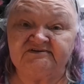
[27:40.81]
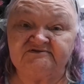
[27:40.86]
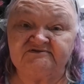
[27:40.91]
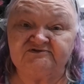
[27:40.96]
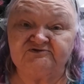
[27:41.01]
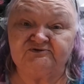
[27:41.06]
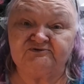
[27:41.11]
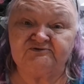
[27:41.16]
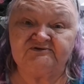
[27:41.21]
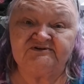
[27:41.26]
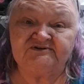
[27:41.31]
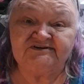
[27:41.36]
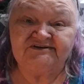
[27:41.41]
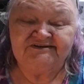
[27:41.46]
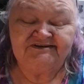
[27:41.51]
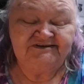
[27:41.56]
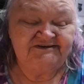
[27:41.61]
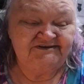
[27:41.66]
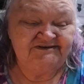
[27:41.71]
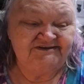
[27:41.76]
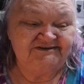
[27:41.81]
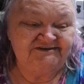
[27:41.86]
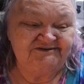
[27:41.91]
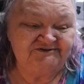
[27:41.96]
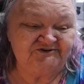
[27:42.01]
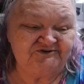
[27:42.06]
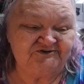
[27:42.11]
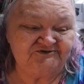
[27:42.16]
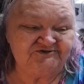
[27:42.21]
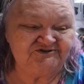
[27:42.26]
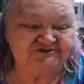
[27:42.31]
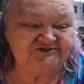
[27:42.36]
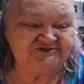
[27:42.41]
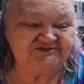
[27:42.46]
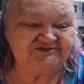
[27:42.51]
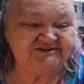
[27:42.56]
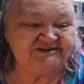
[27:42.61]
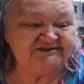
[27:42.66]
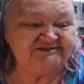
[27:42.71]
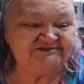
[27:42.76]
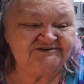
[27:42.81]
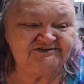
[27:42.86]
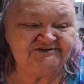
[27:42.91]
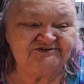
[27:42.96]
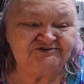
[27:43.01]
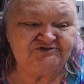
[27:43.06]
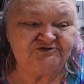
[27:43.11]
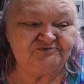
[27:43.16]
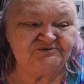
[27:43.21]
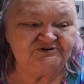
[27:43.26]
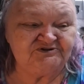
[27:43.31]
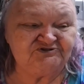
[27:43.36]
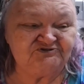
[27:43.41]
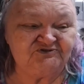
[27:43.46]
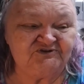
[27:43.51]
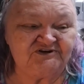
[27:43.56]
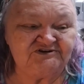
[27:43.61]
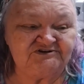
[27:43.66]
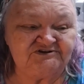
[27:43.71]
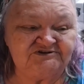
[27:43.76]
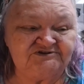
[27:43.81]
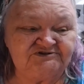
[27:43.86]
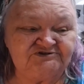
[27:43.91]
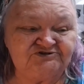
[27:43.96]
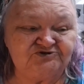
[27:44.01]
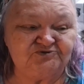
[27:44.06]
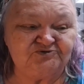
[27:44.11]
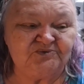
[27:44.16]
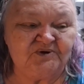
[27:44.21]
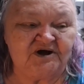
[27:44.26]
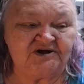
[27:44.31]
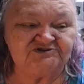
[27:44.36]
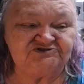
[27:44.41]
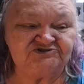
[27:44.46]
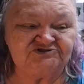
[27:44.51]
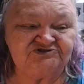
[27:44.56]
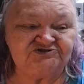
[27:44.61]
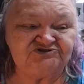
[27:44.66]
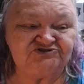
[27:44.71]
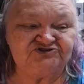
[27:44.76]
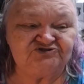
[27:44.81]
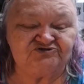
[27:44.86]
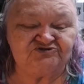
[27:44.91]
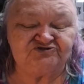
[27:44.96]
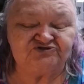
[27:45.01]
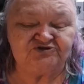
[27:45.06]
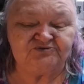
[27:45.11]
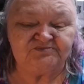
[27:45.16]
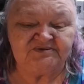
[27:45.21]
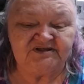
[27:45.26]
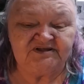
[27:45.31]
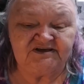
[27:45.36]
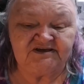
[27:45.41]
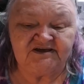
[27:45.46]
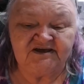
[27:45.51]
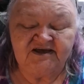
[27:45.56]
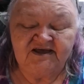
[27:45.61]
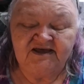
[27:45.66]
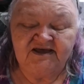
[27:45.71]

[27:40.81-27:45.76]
So, it's just so much fun to watch children play.